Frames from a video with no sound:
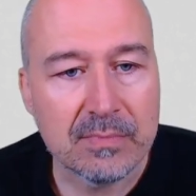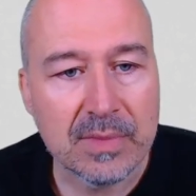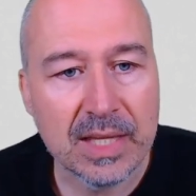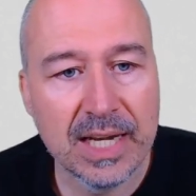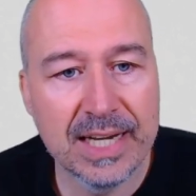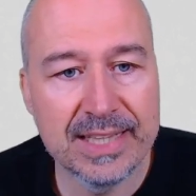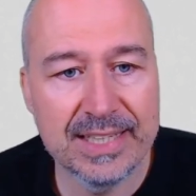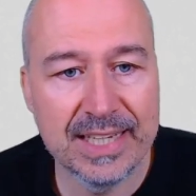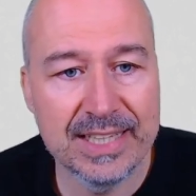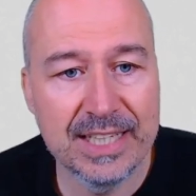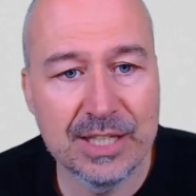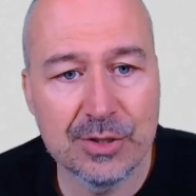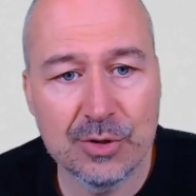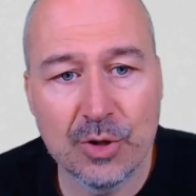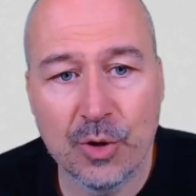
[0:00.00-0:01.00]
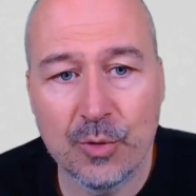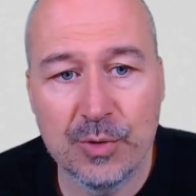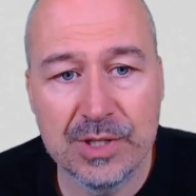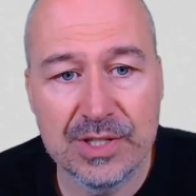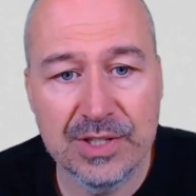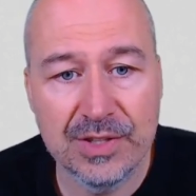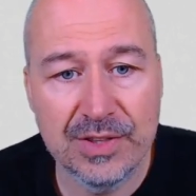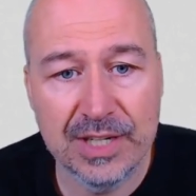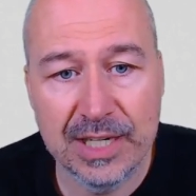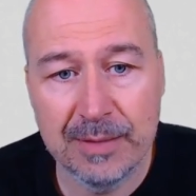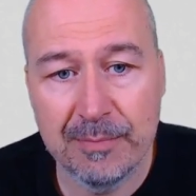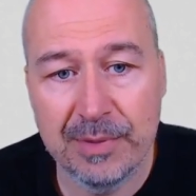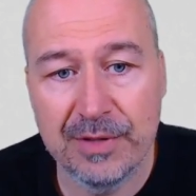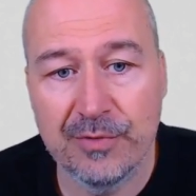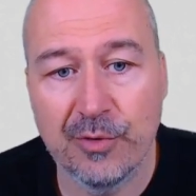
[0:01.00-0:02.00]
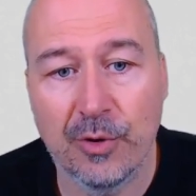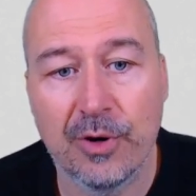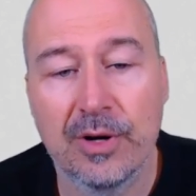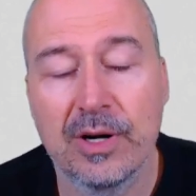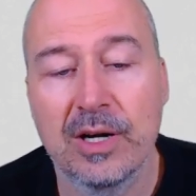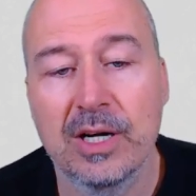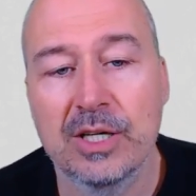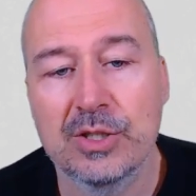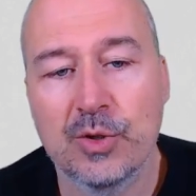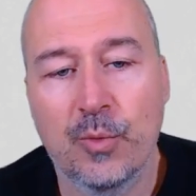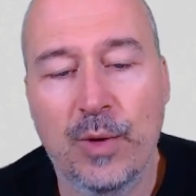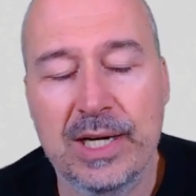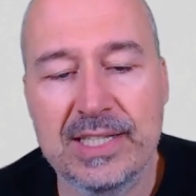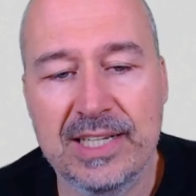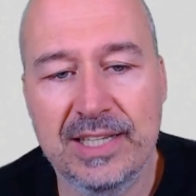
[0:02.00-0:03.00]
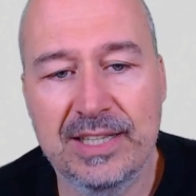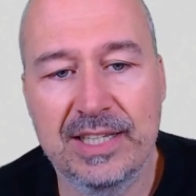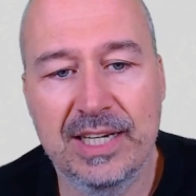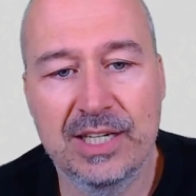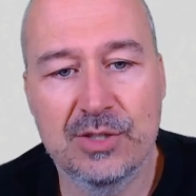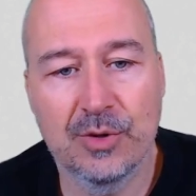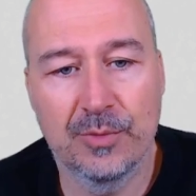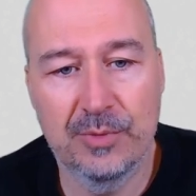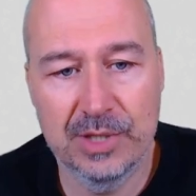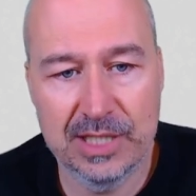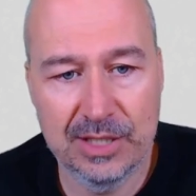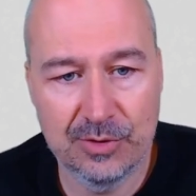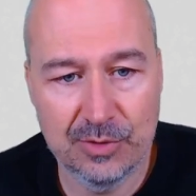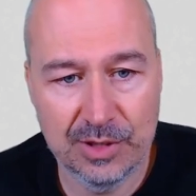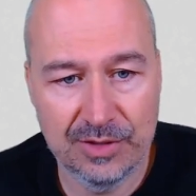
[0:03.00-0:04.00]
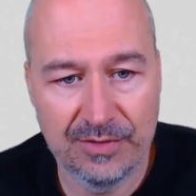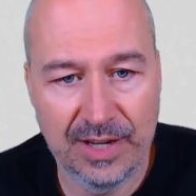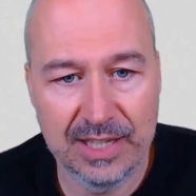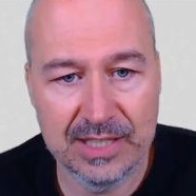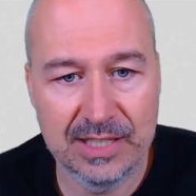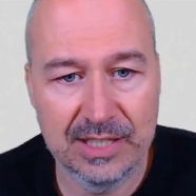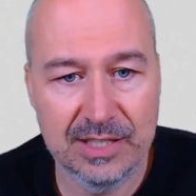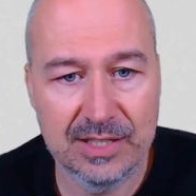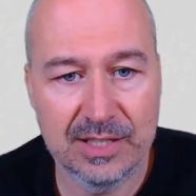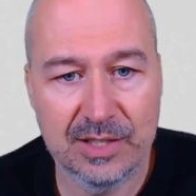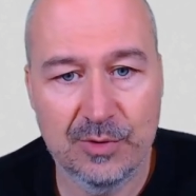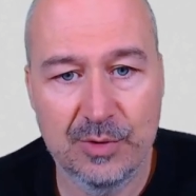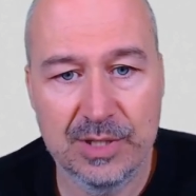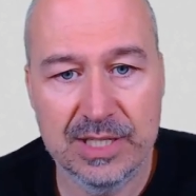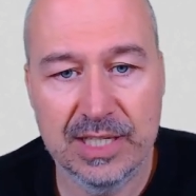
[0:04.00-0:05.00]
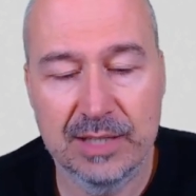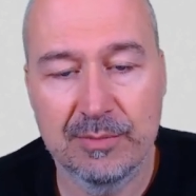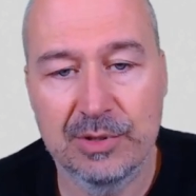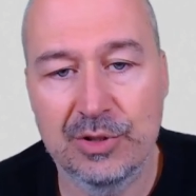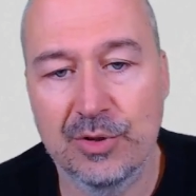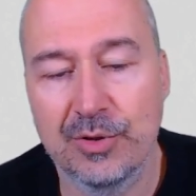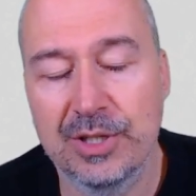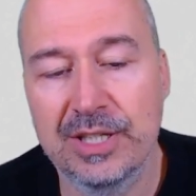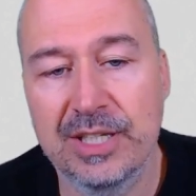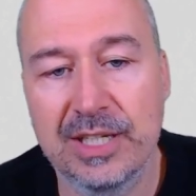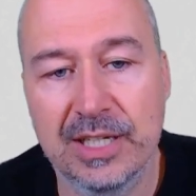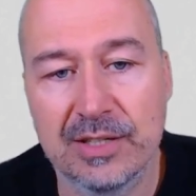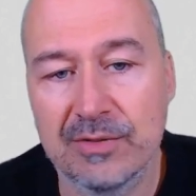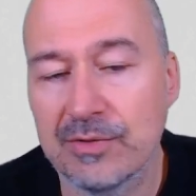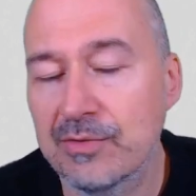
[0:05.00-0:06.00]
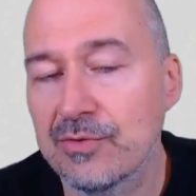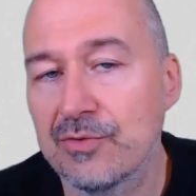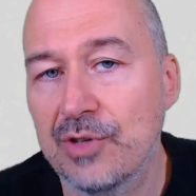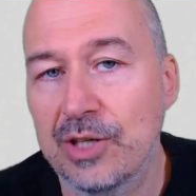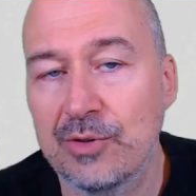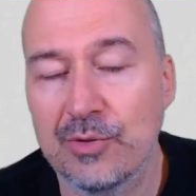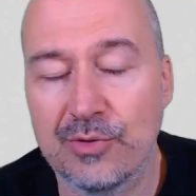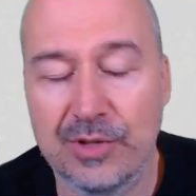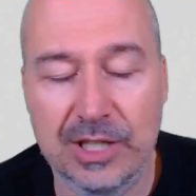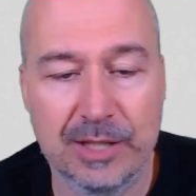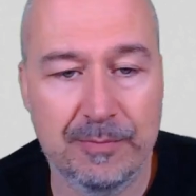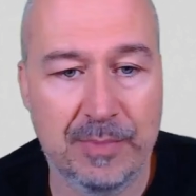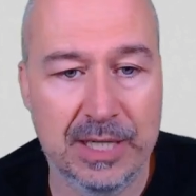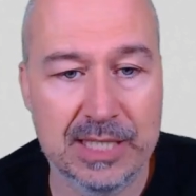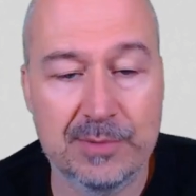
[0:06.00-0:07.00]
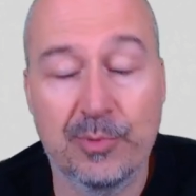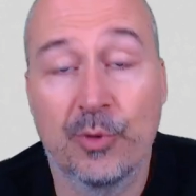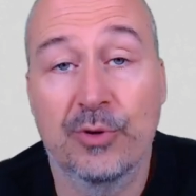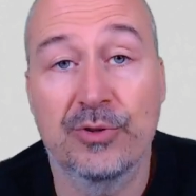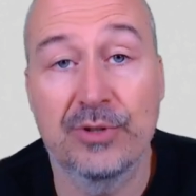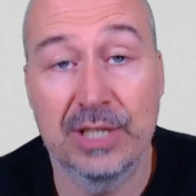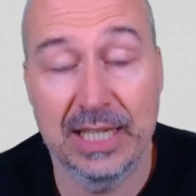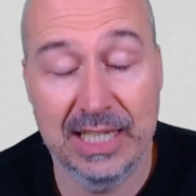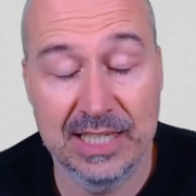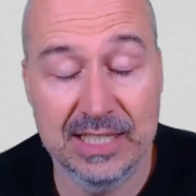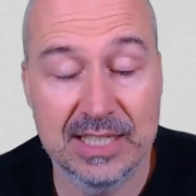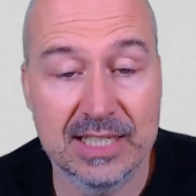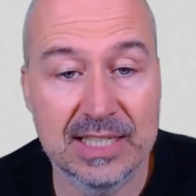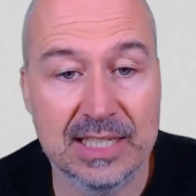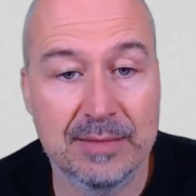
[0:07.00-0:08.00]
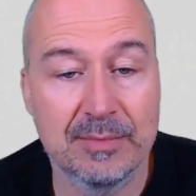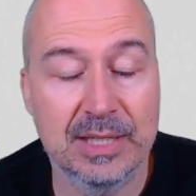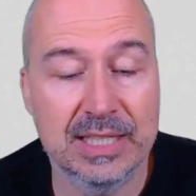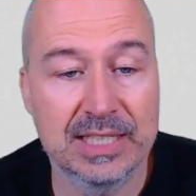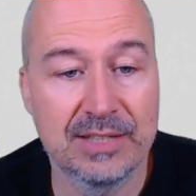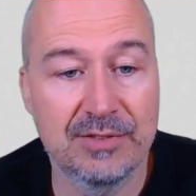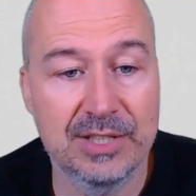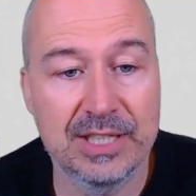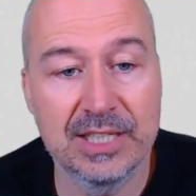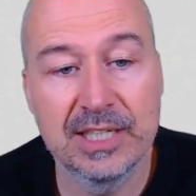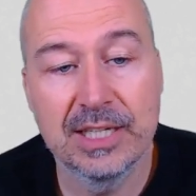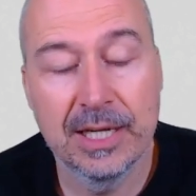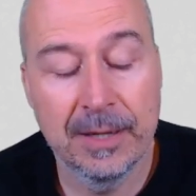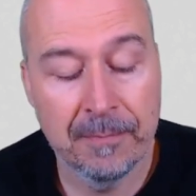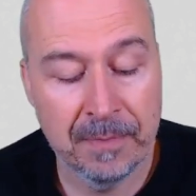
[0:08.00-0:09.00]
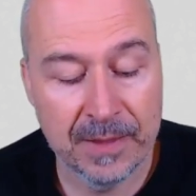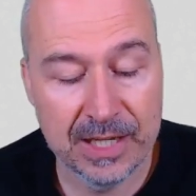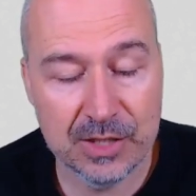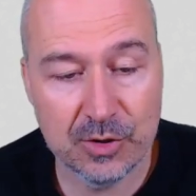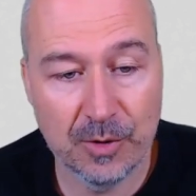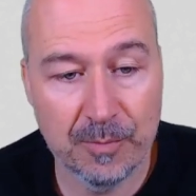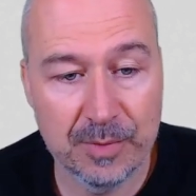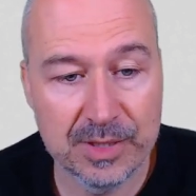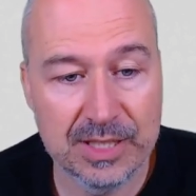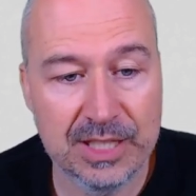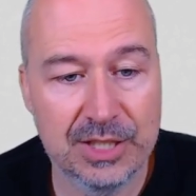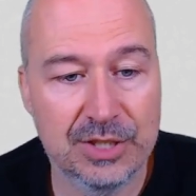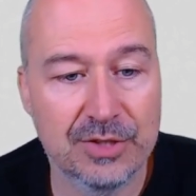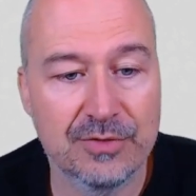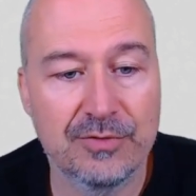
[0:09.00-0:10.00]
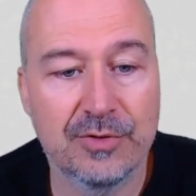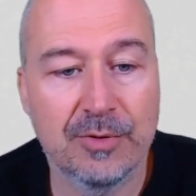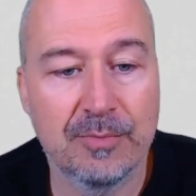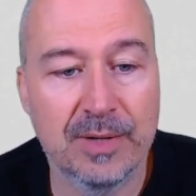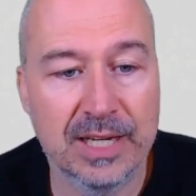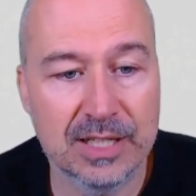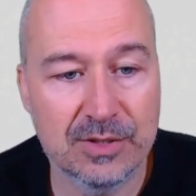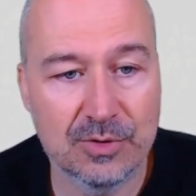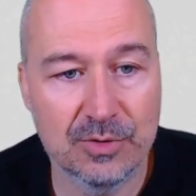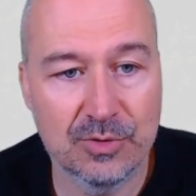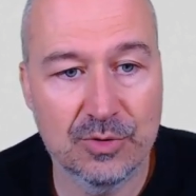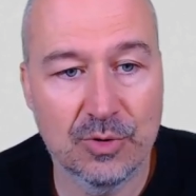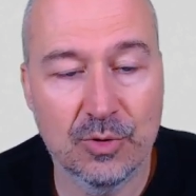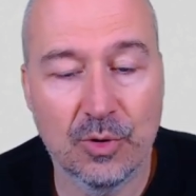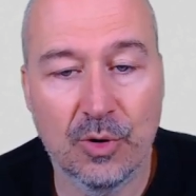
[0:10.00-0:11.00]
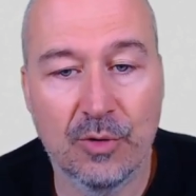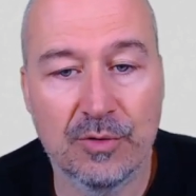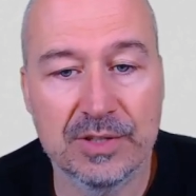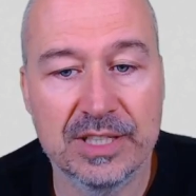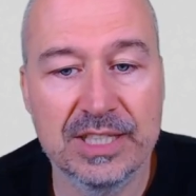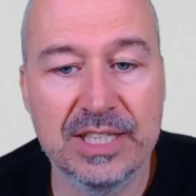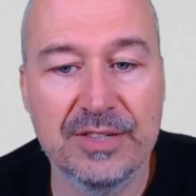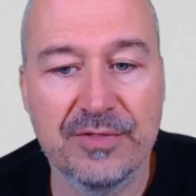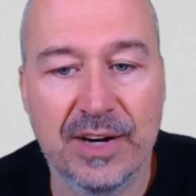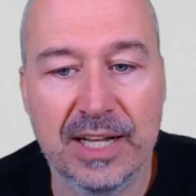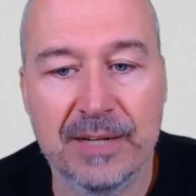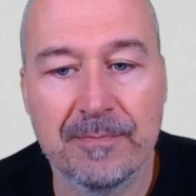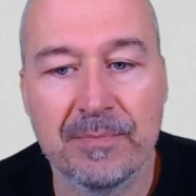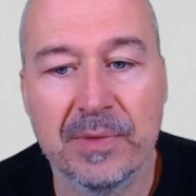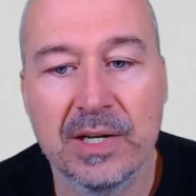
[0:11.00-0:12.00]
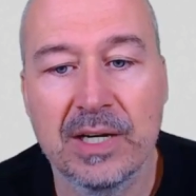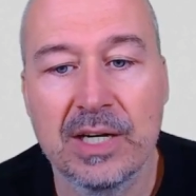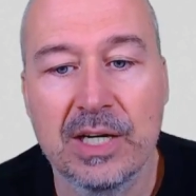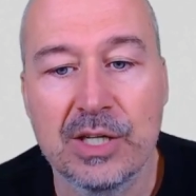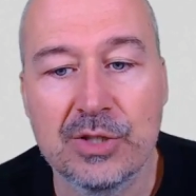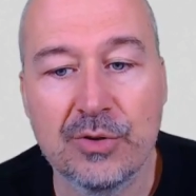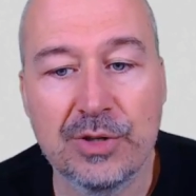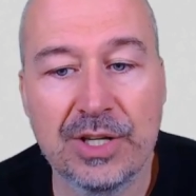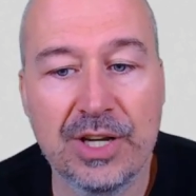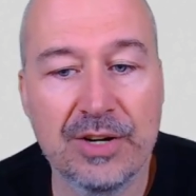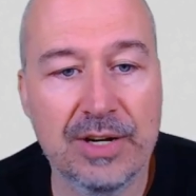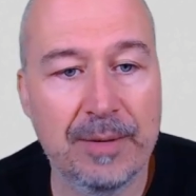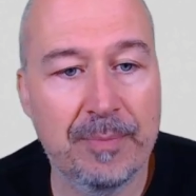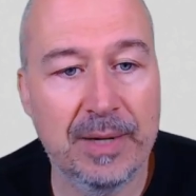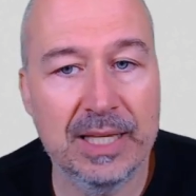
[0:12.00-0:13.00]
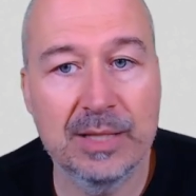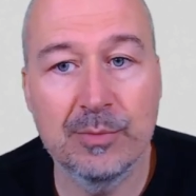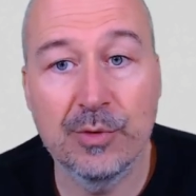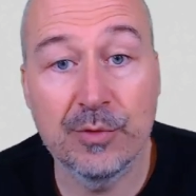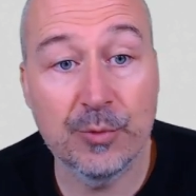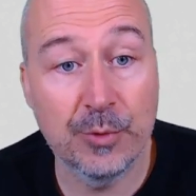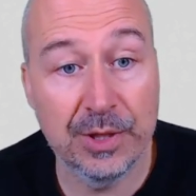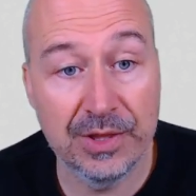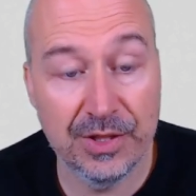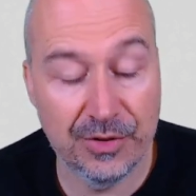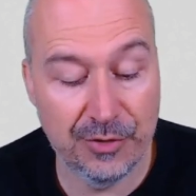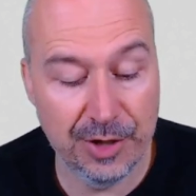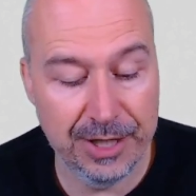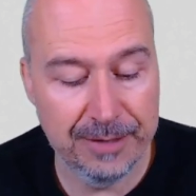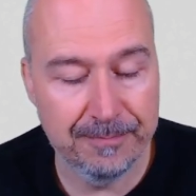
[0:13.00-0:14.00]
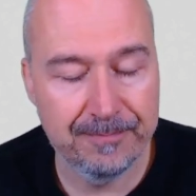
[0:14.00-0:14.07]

and the idea is to go queen c3 and b4. So white's idea is obviously to advance this queenside majority and try to create a passed pawn or at least some activity as compensation for black's control over the d file. So here I played the move queen d3,